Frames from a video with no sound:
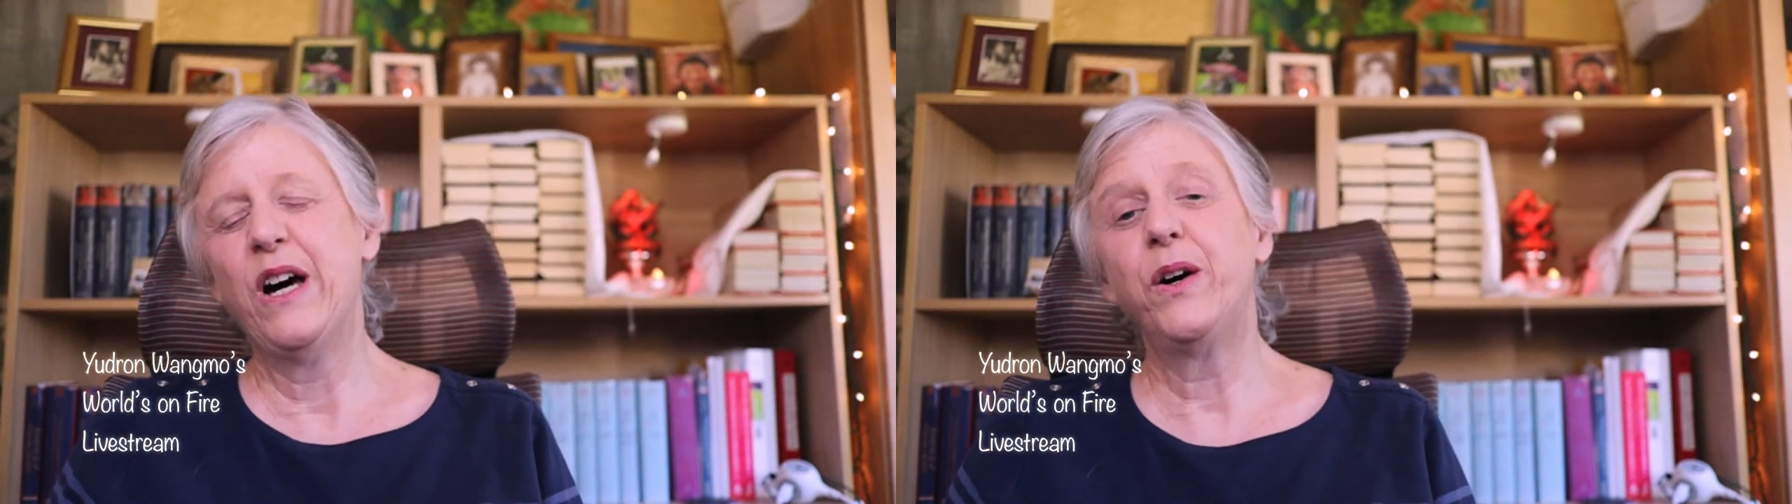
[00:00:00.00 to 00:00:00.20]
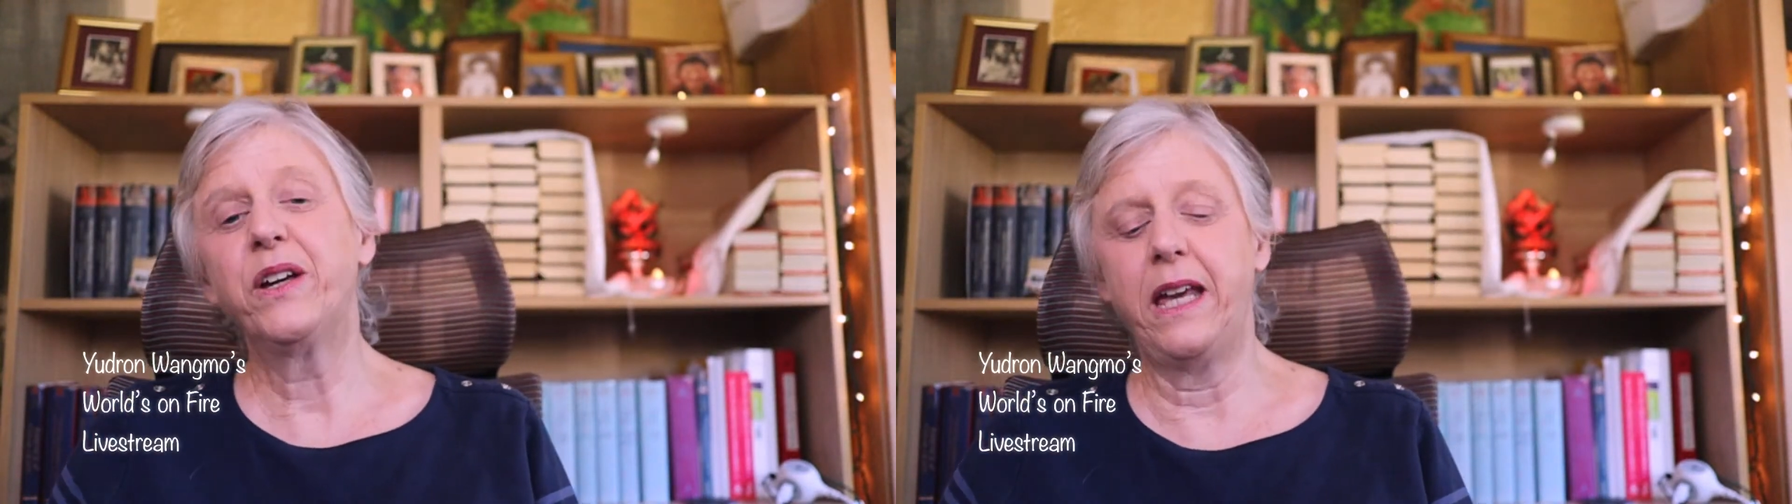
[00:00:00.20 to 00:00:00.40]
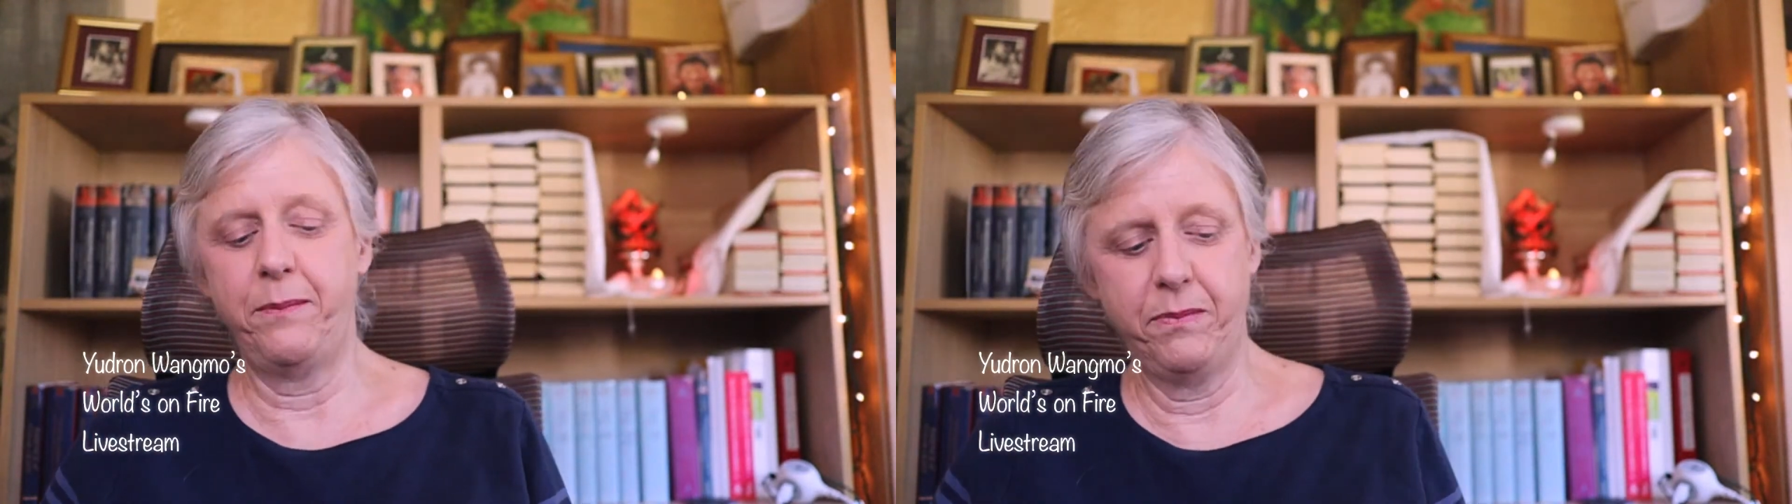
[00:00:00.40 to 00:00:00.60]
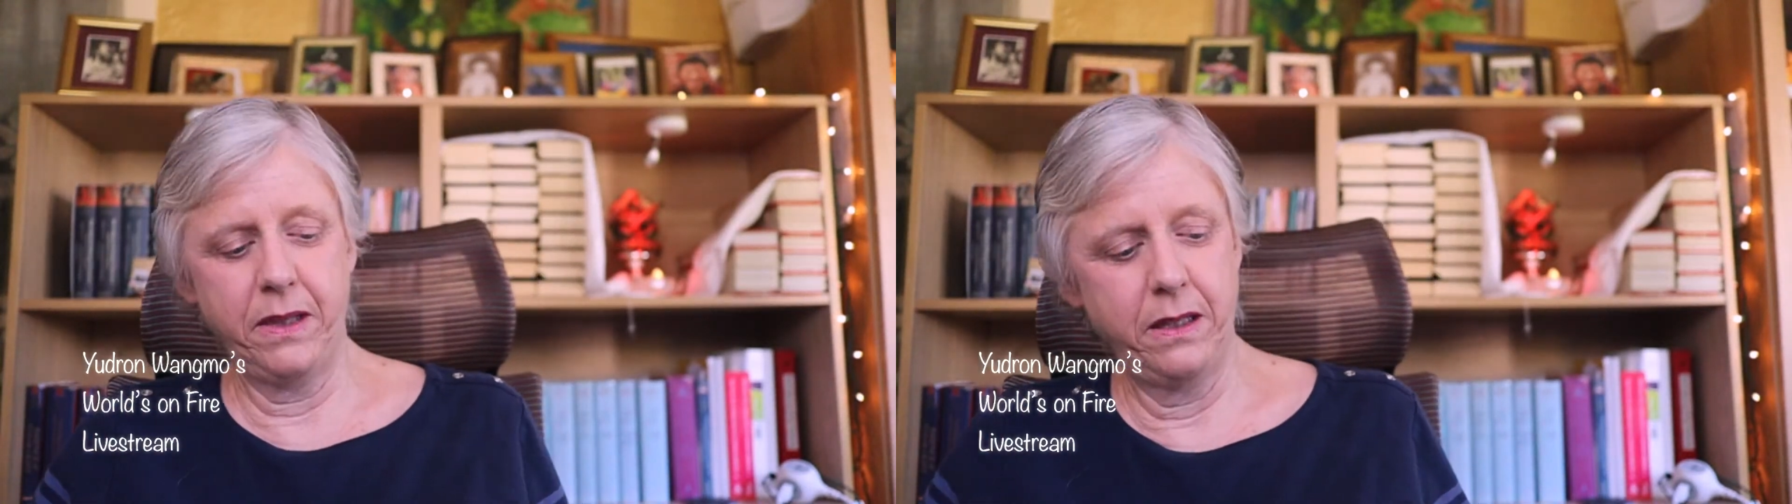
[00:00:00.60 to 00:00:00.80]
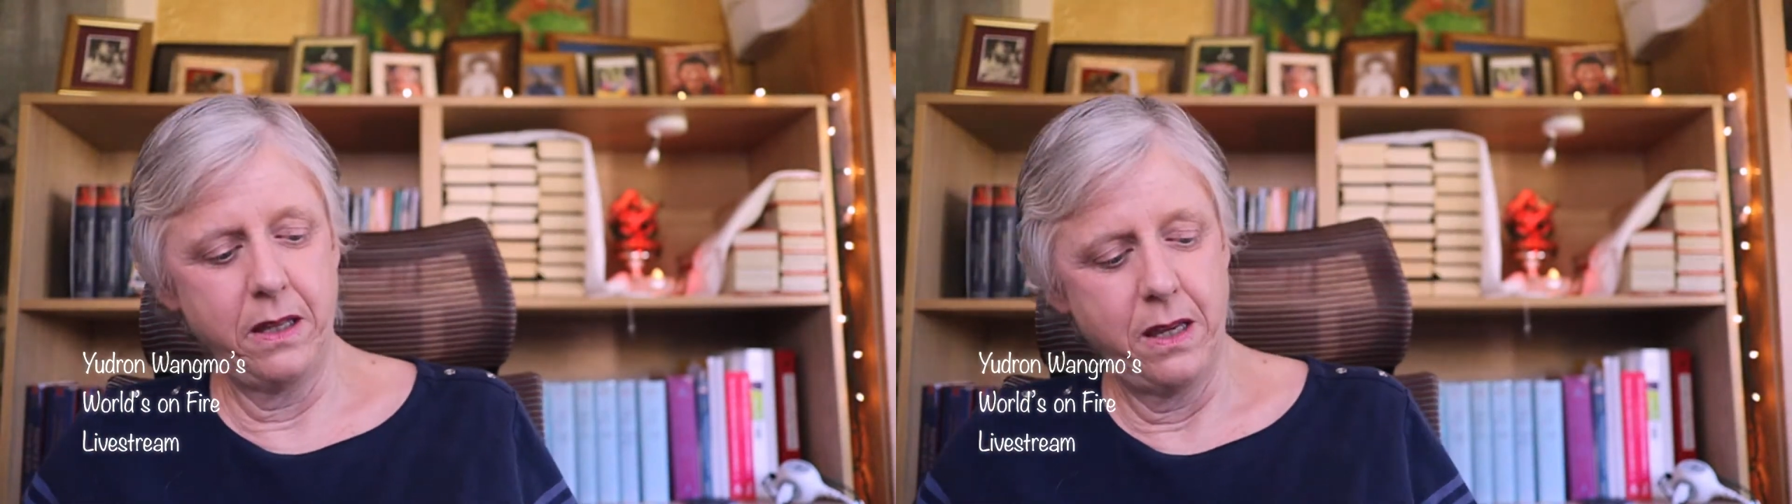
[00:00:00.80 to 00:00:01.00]
Okay,
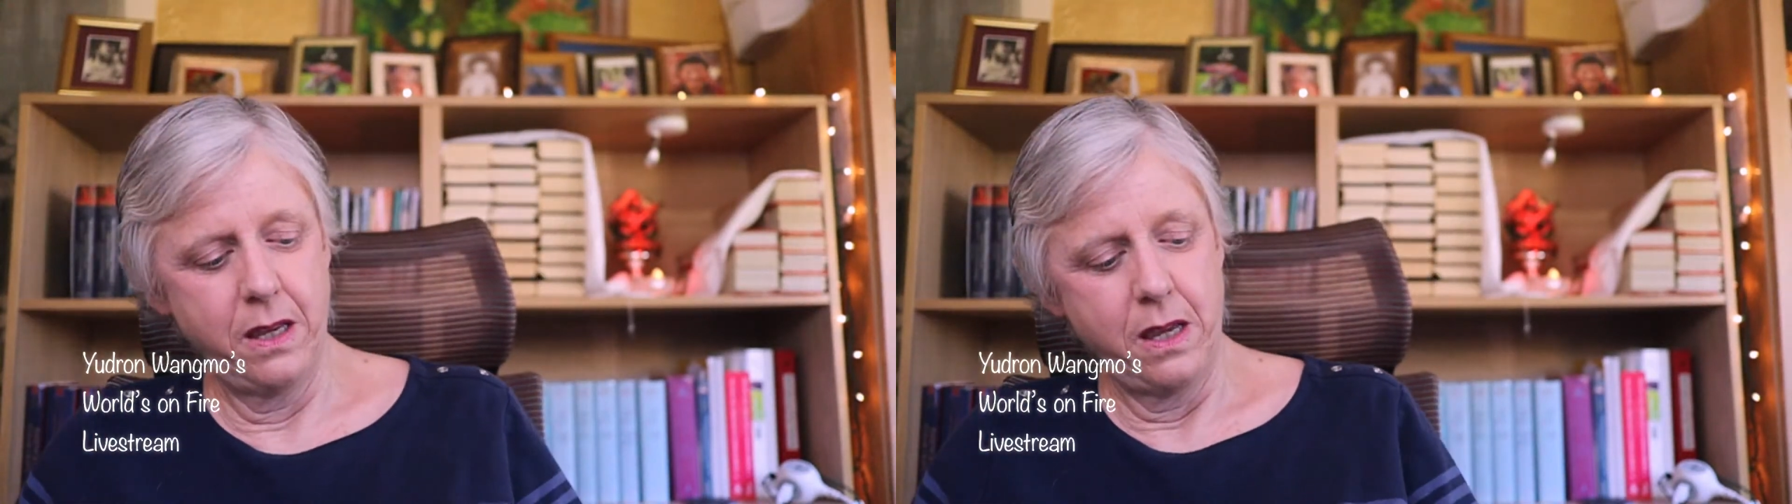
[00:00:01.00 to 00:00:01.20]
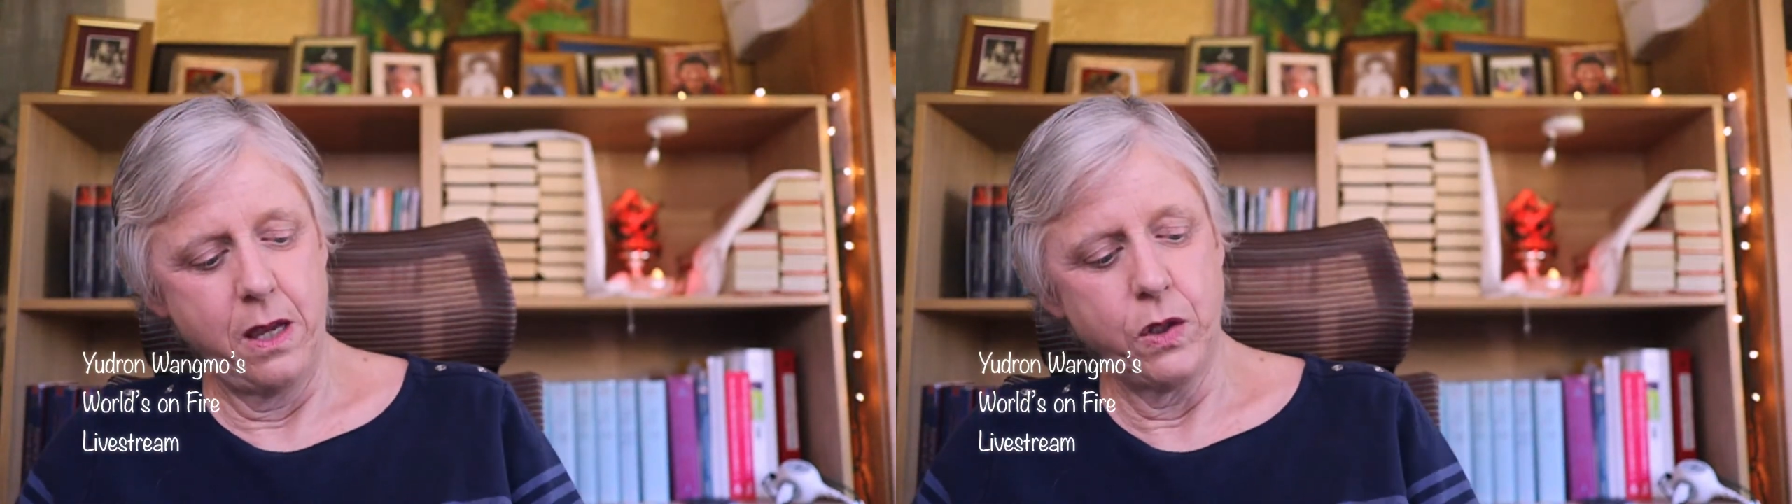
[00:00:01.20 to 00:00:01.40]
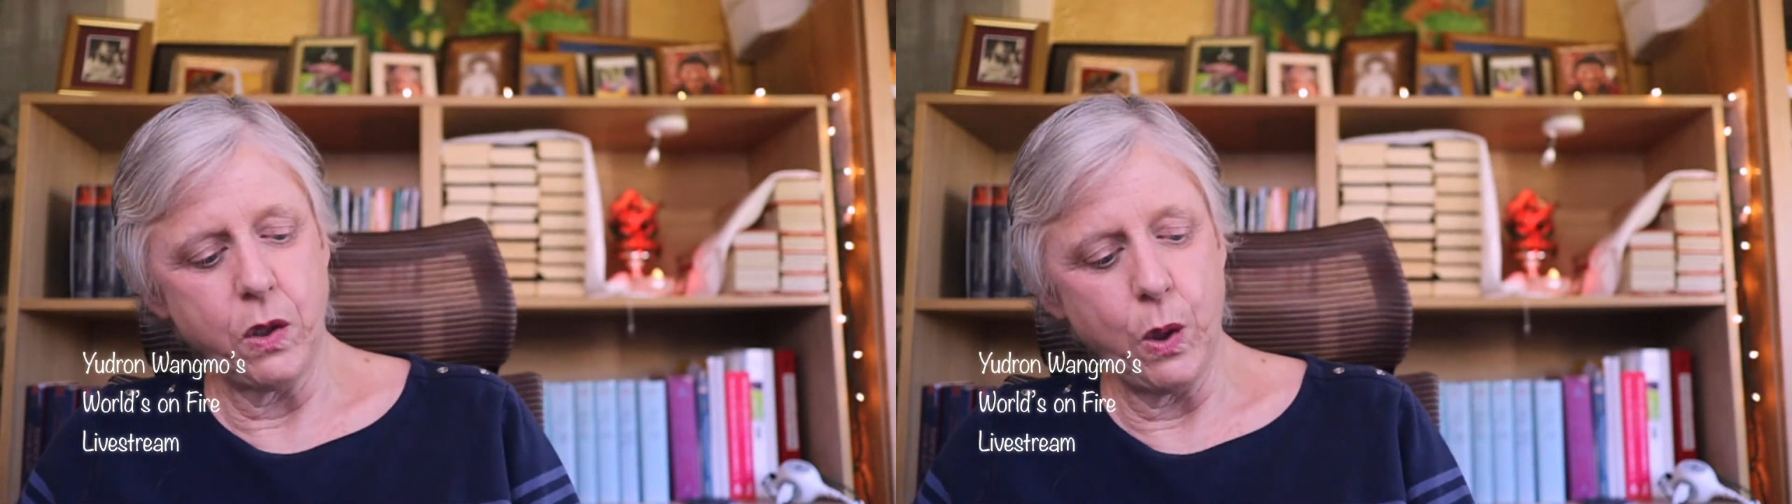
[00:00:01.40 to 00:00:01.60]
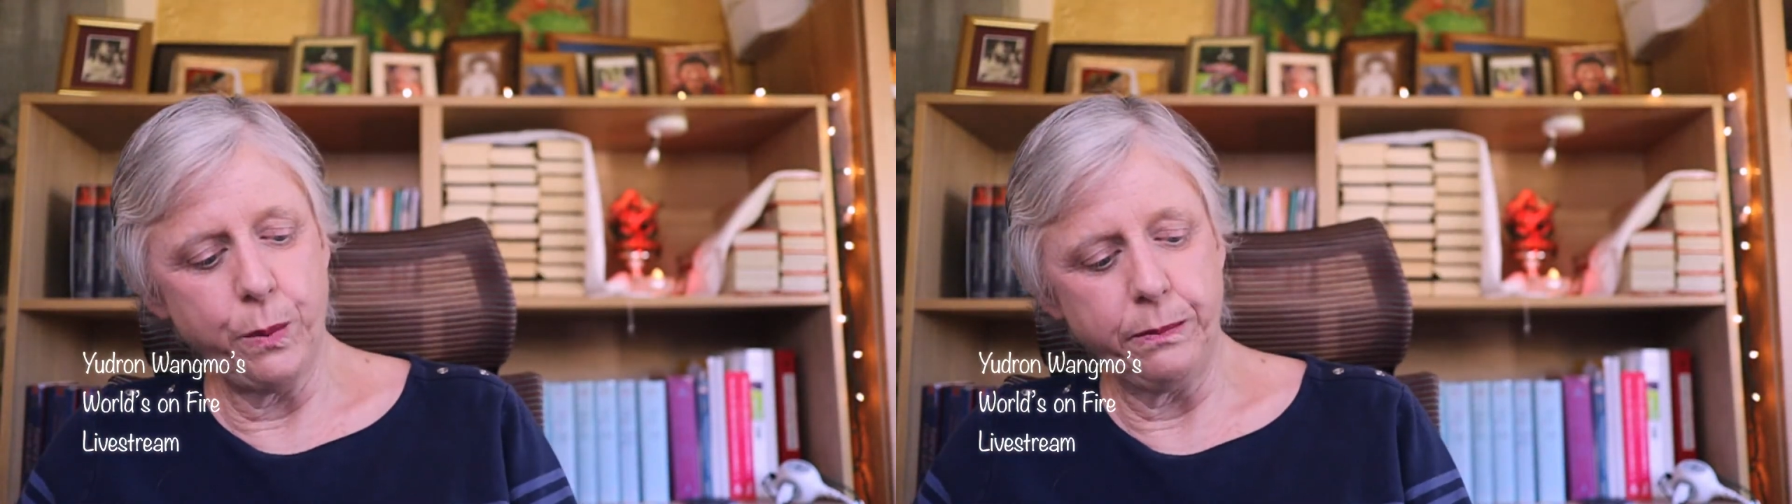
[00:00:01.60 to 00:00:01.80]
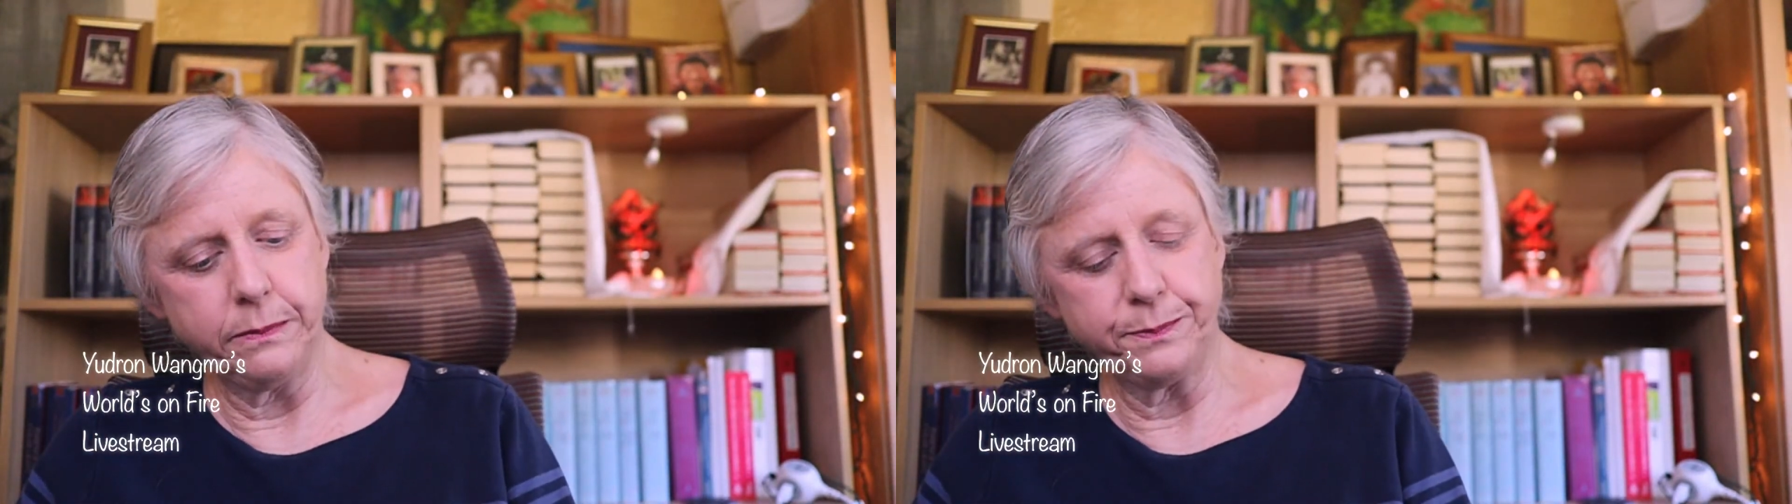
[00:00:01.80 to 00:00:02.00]
so